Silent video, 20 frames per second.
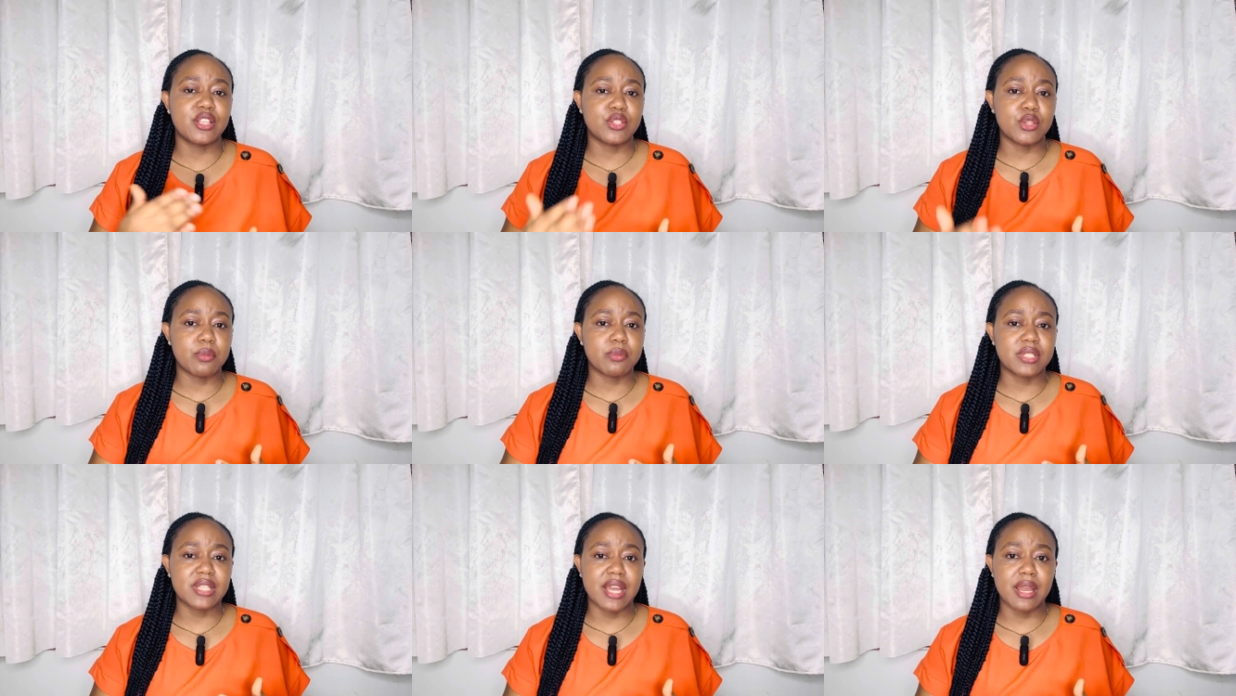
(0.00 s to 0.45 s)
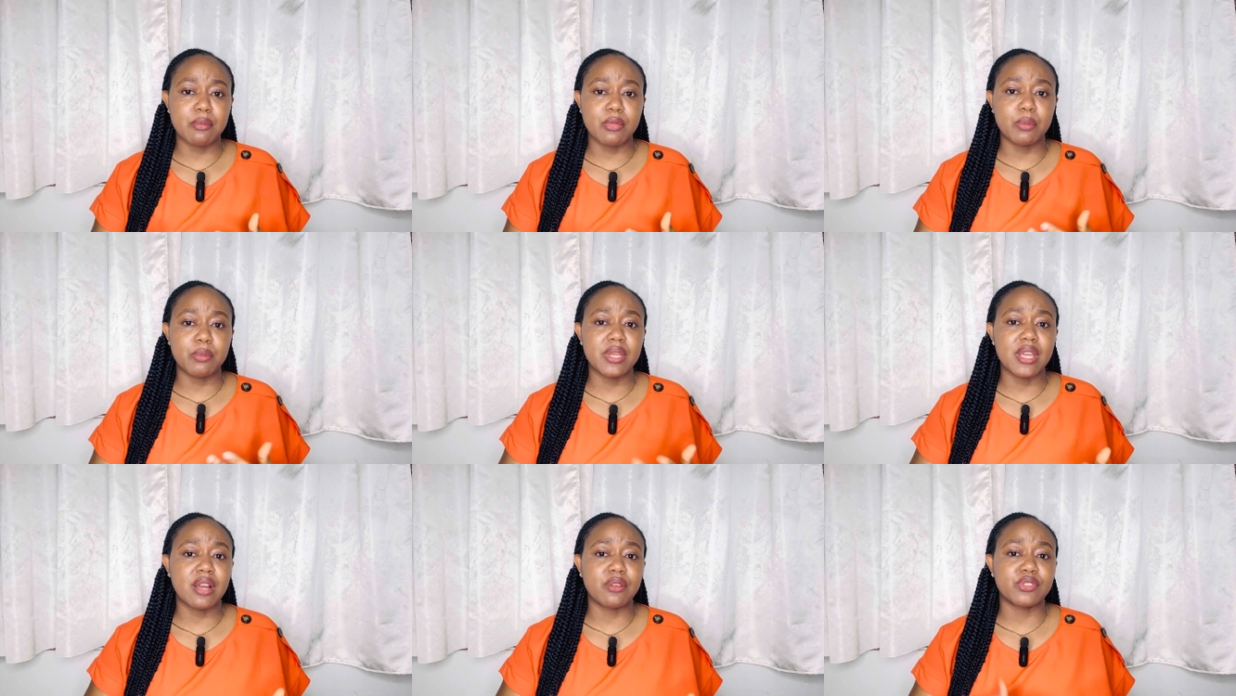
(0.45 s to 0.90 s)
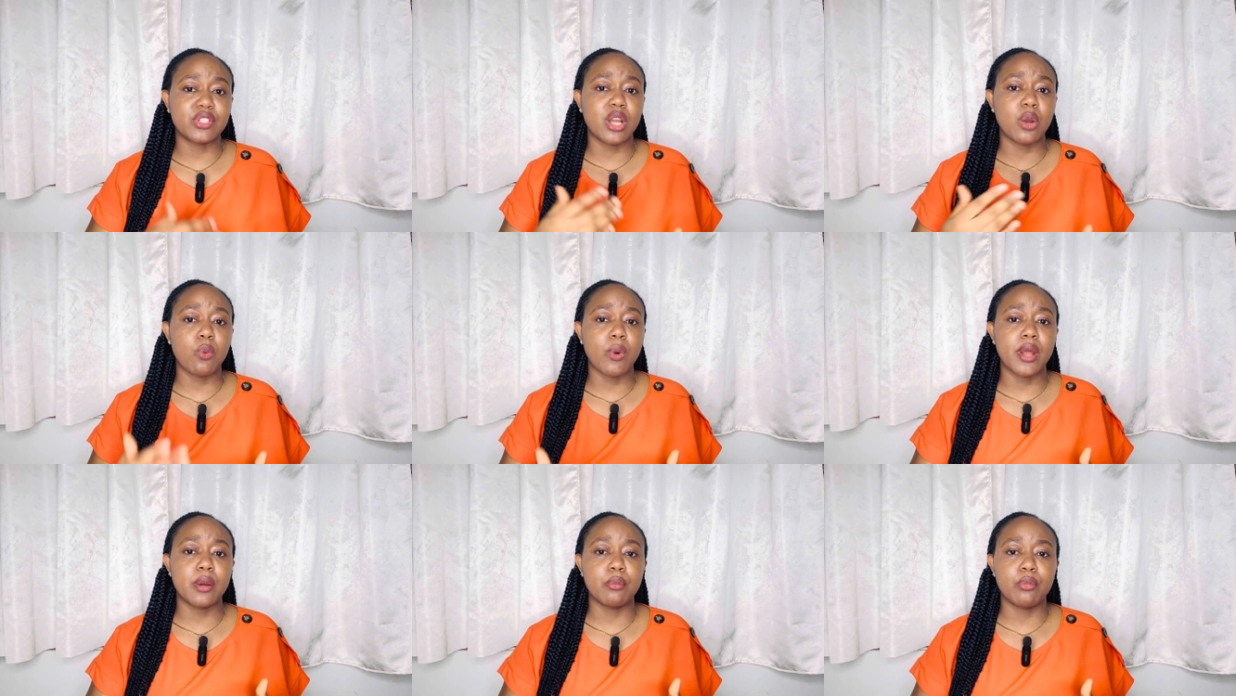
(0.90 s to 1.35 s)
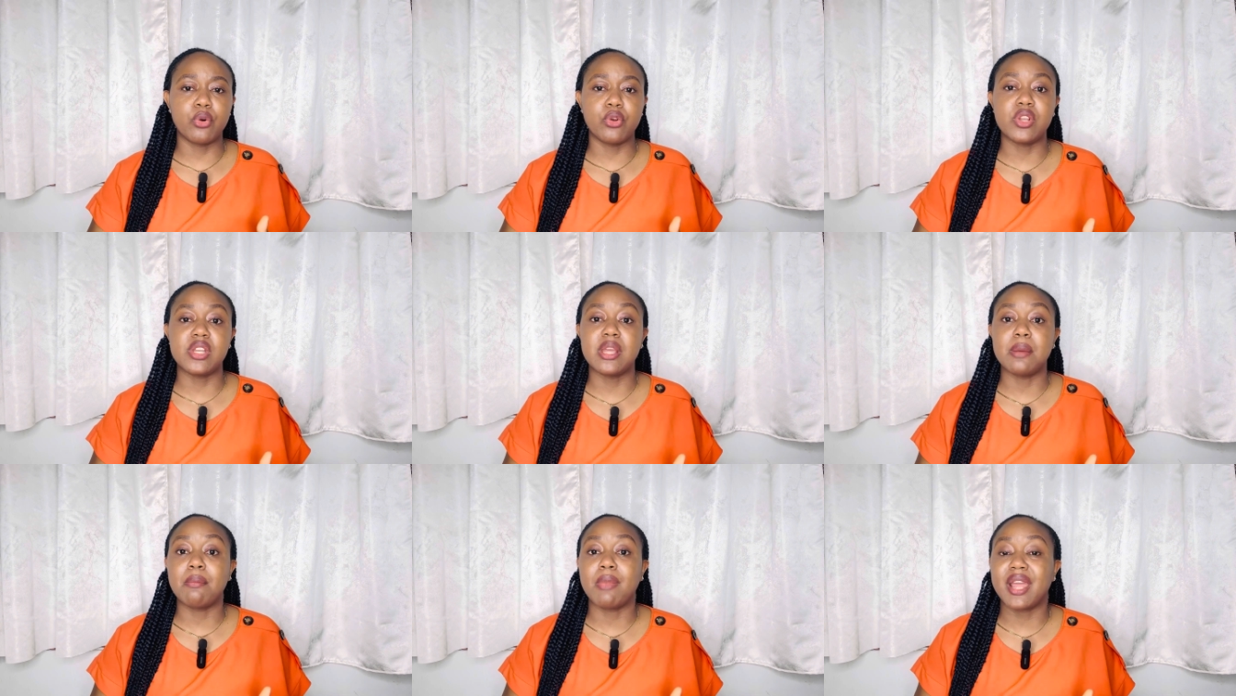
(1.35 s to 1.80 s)
some time. Maybe after 1
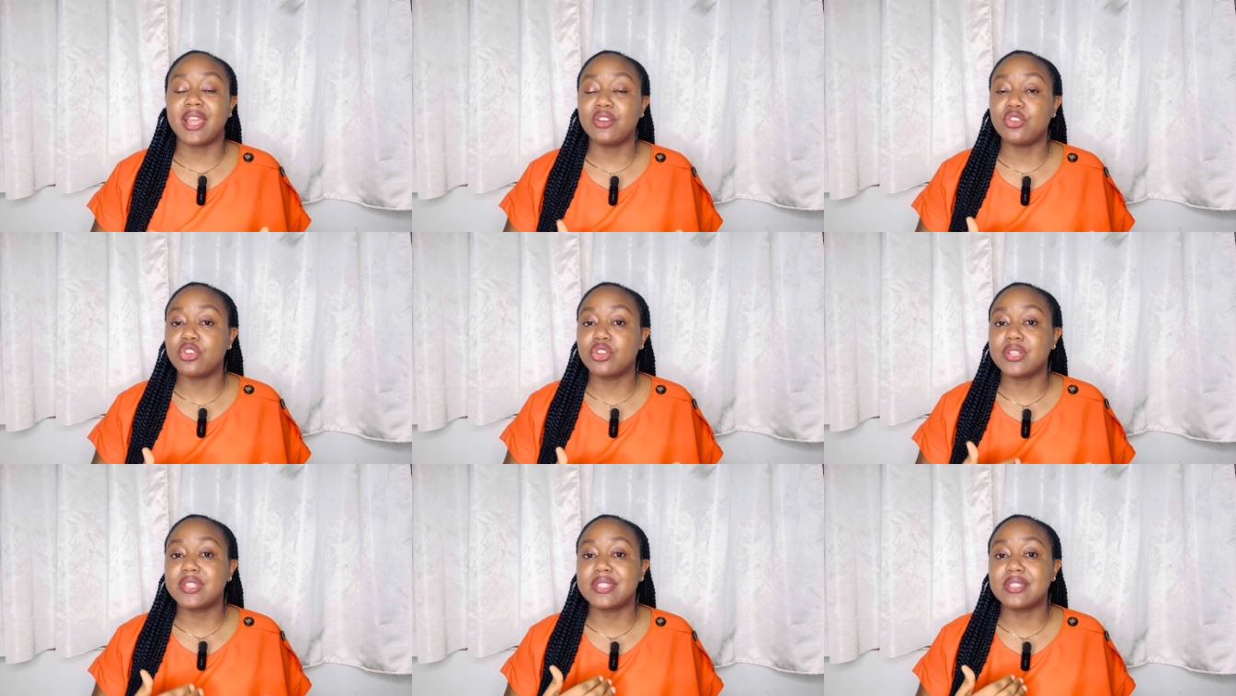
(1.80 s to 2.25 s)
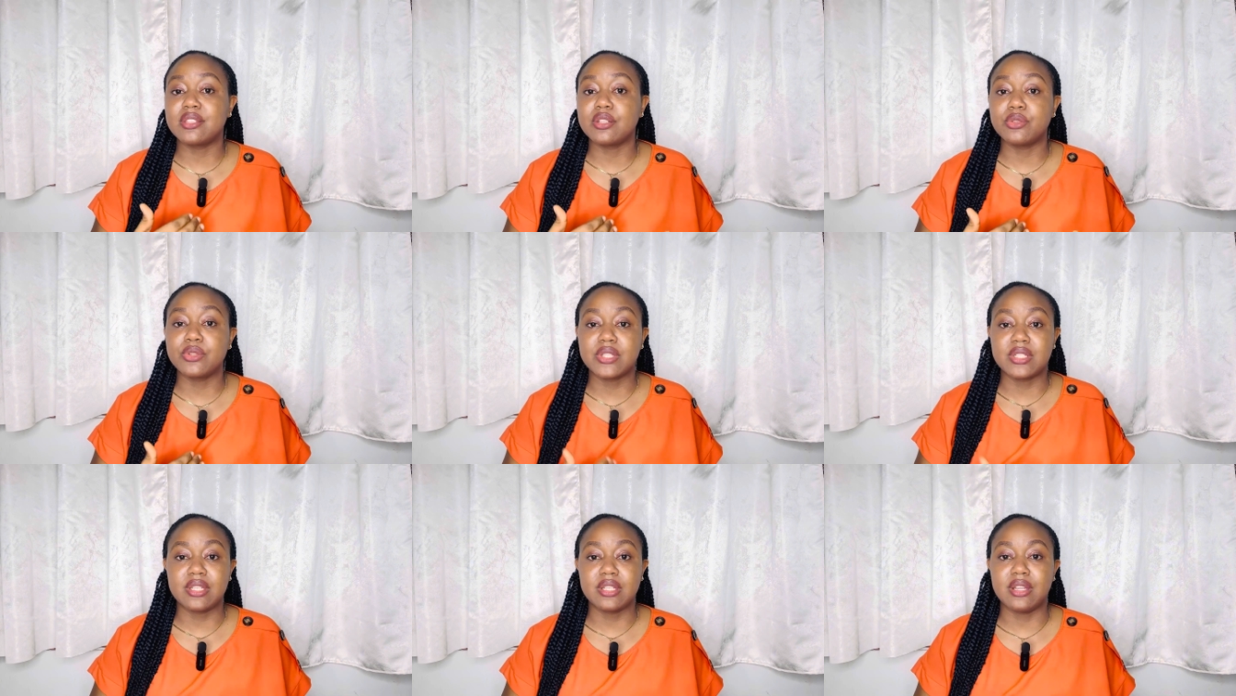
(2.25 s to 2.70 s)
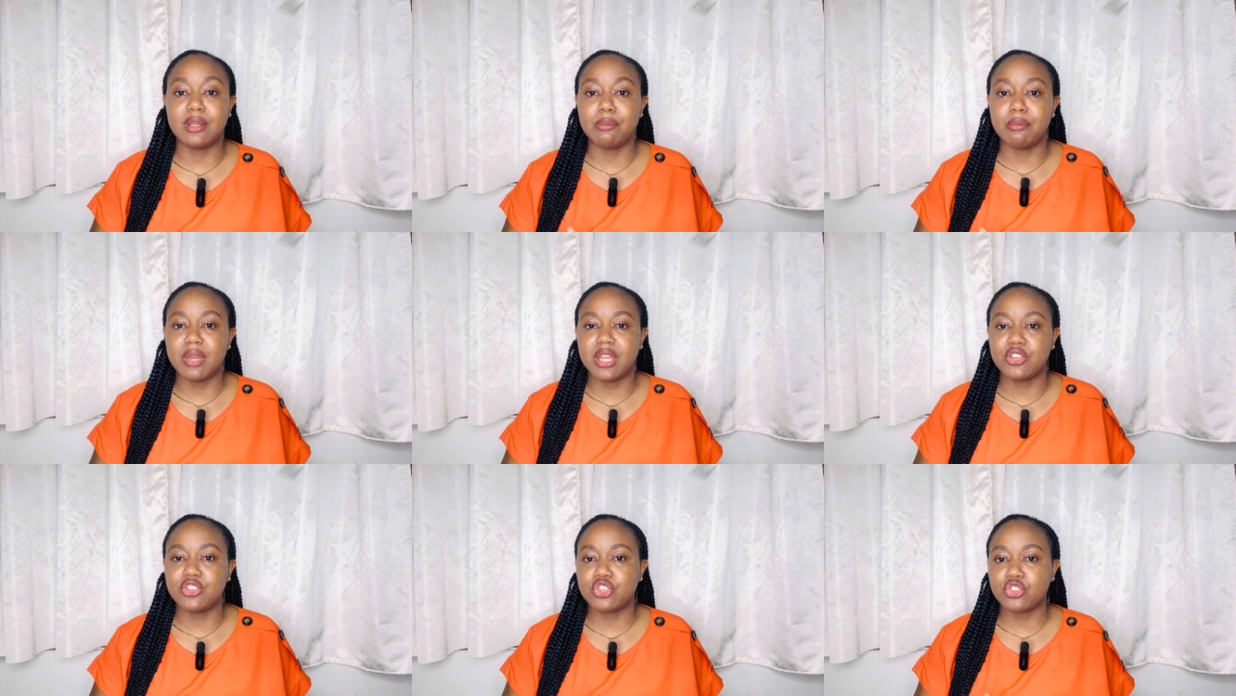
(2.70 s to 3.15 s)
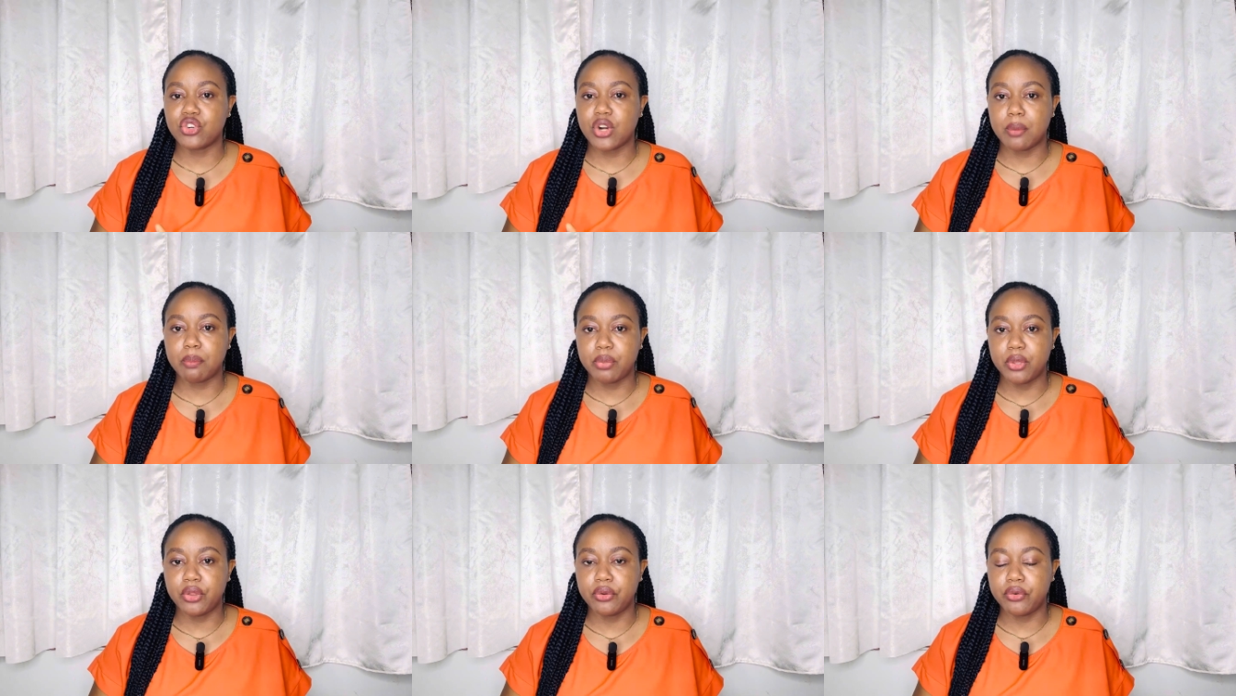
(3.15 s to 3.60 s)
month, they might not still see the
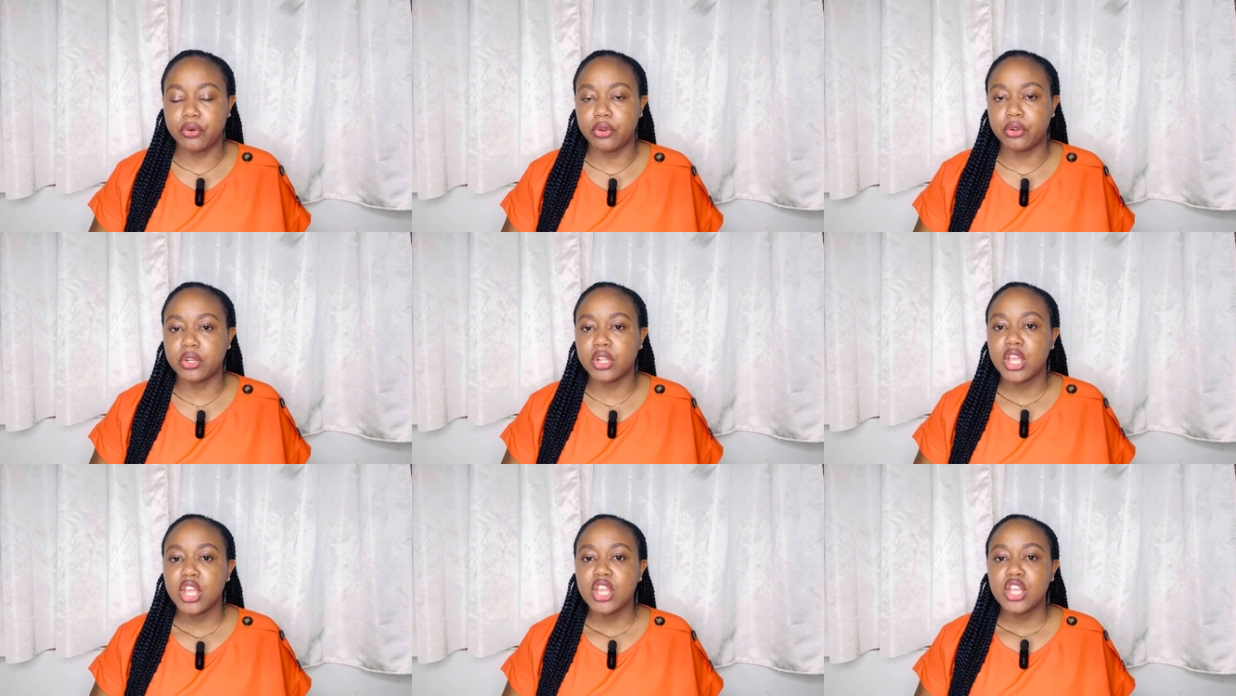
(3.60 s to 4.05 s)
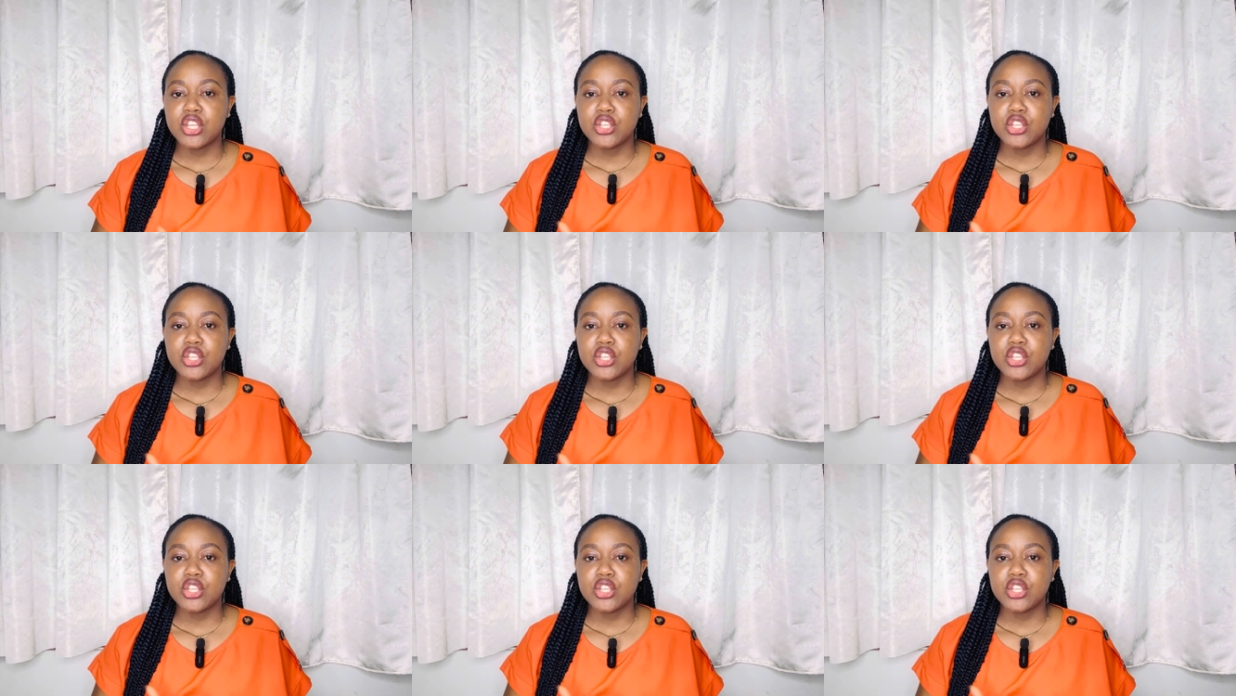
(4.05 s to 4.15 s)
menstrual period.